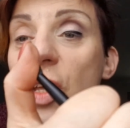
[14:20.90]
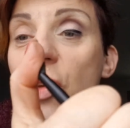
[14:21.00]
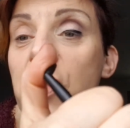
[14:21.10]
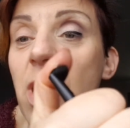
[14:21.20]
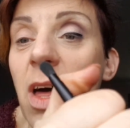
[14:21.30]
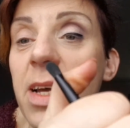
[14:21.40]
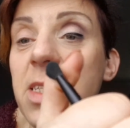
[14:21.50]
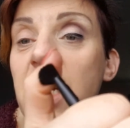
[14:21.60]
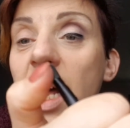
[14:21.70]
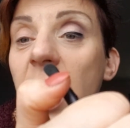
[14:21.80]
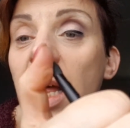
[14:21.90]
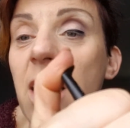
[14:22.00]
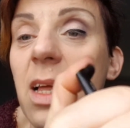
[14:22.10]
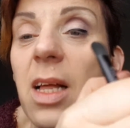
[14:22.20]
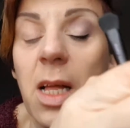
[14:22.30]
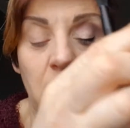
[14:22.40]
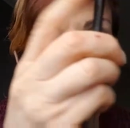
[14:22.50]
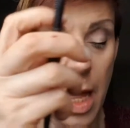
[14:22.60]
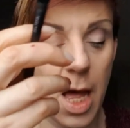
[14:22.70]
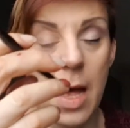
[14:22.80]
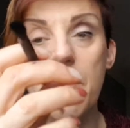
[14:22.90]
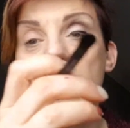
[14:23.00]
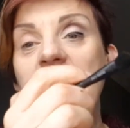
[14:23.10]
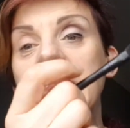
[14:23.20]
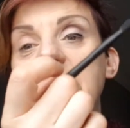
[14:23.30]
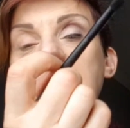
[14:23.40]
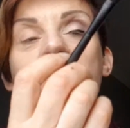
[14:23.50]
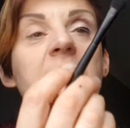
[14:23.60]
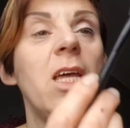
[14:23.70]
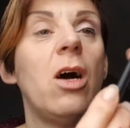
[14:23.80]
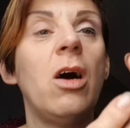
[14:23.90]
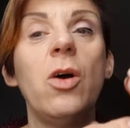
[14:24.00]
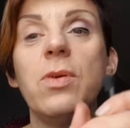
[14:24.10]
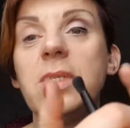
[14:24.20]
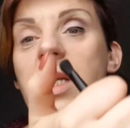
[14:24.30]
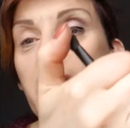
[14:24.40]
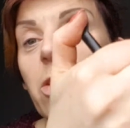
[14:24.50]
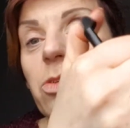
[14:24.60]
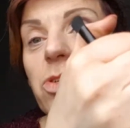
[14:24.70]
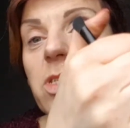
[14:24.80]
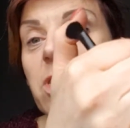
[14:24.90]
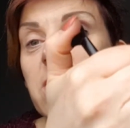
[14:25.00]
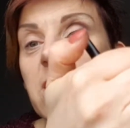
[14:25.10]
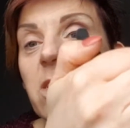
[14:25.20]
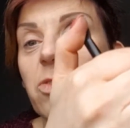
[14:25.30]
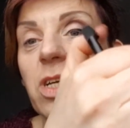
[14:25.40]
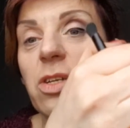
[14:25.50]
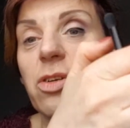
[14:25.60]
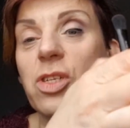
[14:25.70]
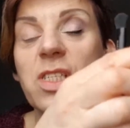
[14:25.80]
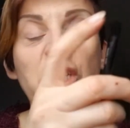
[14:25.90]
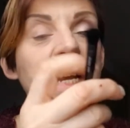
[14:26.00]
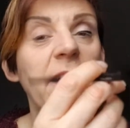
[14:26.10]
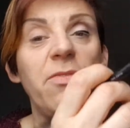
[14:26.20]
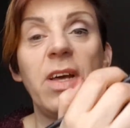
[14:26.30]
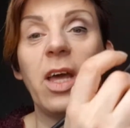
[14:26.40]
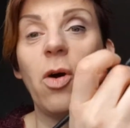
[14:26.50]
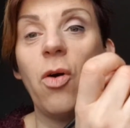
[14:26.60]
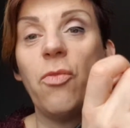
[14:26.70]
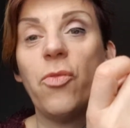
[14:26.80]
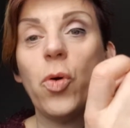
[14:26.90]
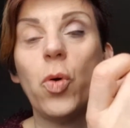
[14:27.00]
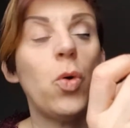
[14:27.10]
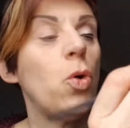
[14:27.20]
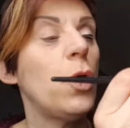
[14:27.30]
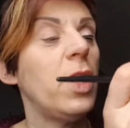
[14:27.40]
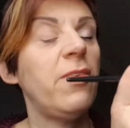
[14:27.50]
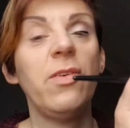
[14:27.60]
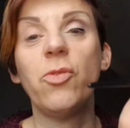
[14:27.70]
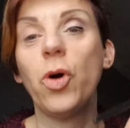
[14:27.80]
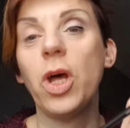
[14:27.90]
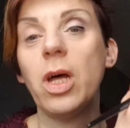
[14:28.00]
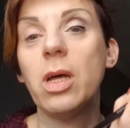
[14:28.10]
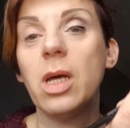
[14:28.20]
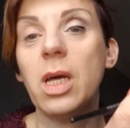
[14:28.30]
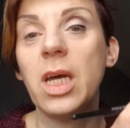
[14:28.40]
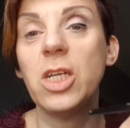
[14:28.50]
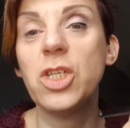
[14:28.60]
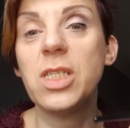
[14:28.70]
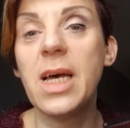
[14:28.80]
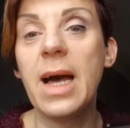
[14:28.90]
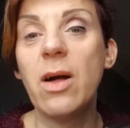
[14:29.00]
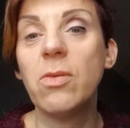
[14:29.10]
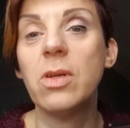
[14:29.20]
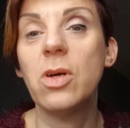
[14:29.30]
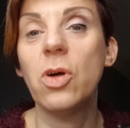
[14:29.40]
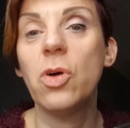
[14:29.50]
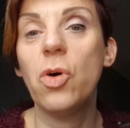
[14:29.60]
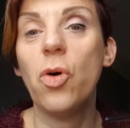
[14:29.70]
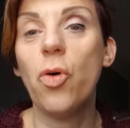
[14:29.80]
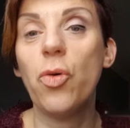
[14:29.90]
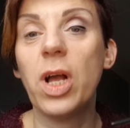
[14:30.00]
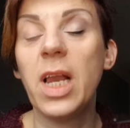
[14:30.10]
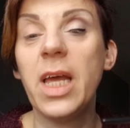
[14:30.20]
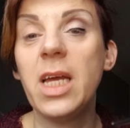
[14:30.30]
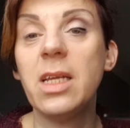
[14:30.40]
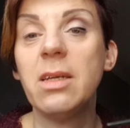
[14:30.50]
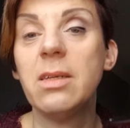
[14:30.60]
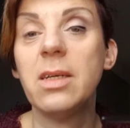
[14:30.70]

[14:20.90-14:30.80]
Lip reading: that you use the lighter colour, as I say, I always say you can just, because they're so gentle, you can just gently flick it off, or if you've got a kitchen towel or a clean